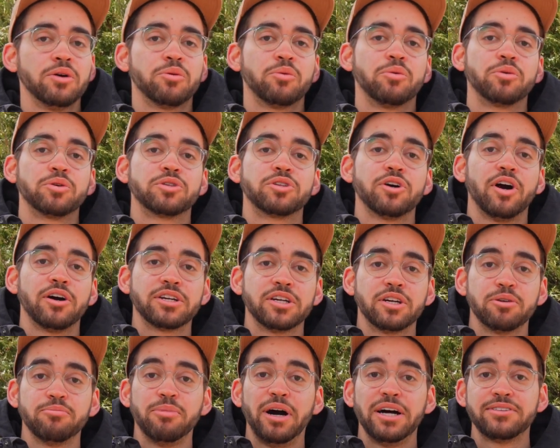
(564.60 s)
We're
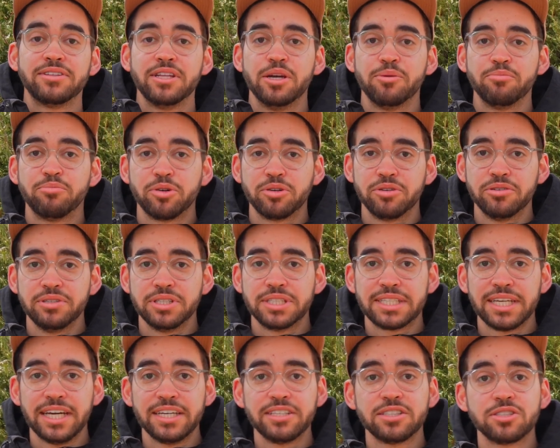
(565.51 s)
talking about temporary
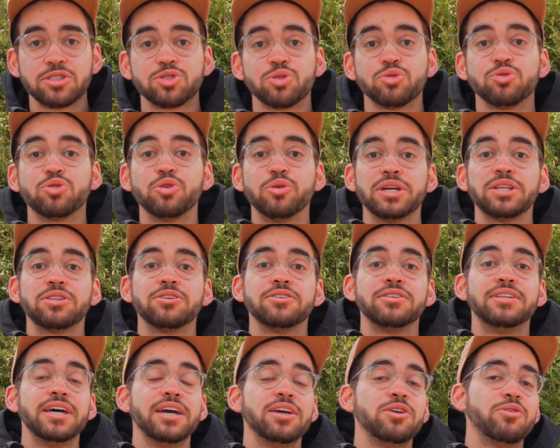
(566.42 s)
sites, so during the
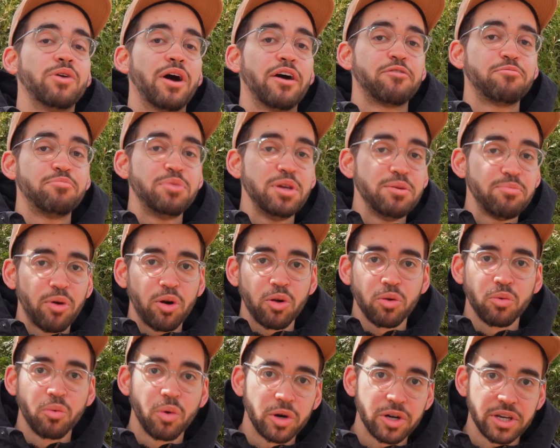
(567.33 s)
day you have
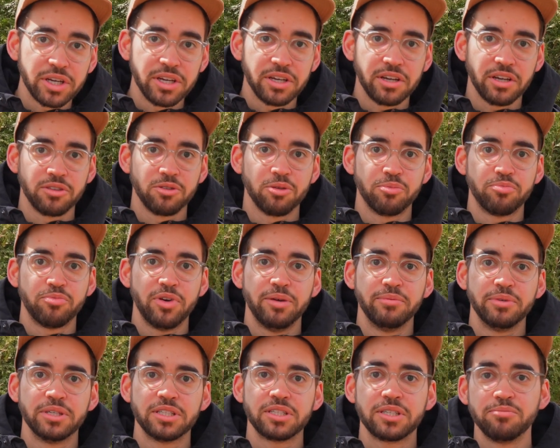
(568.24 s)
people working on the
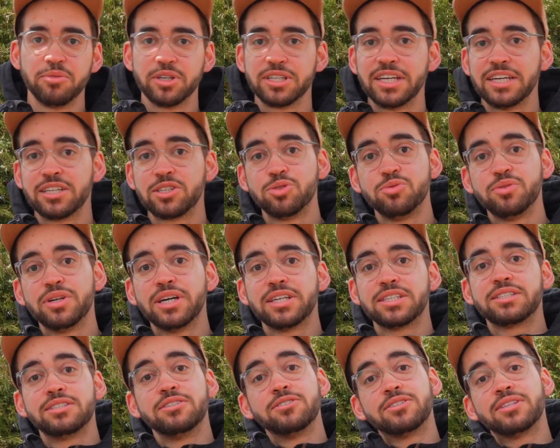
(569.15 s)
premise, but as soon
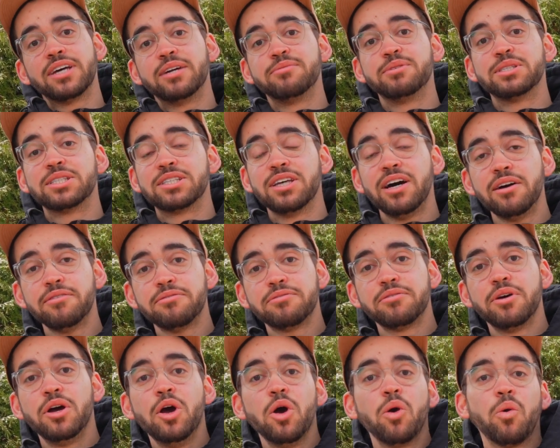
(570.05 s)
as the time is off,
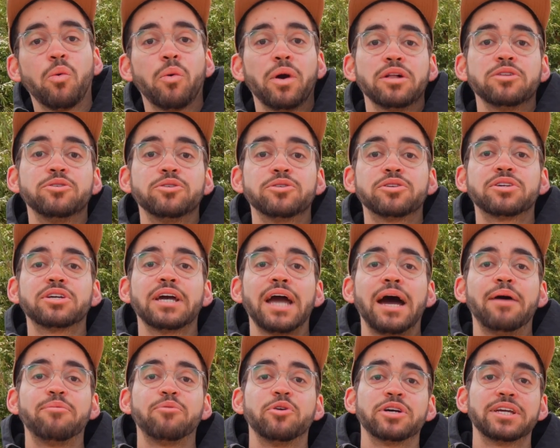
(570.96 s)
well, your
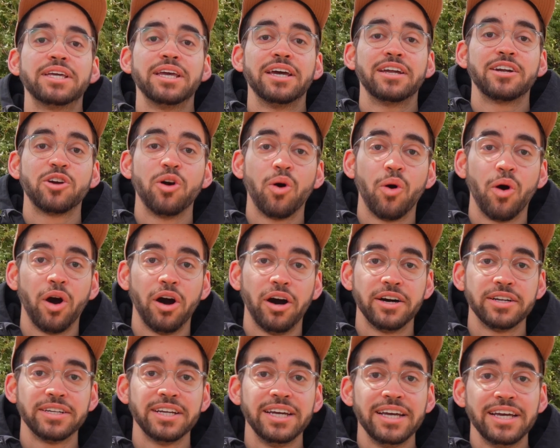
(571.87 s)
camera can go
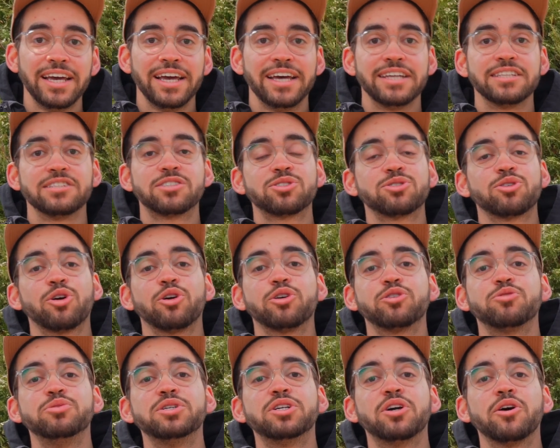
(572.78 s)
on and
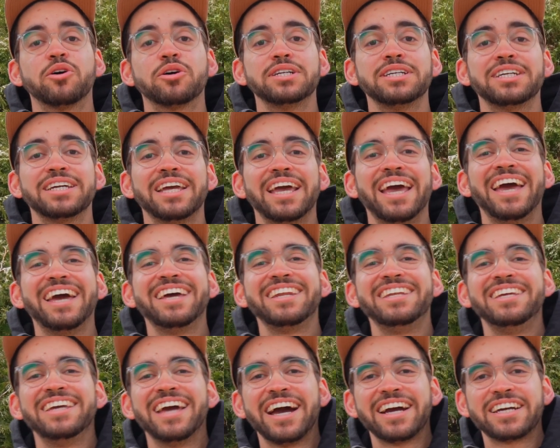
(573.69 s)
start recording
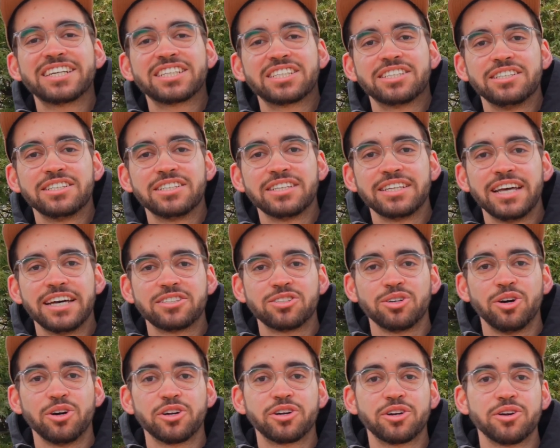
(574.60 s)
any action that's
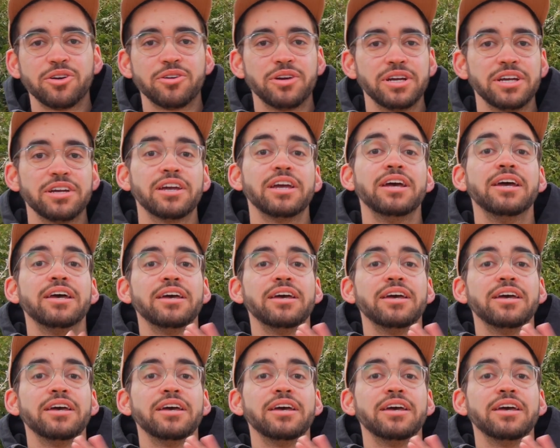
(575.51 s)
occurring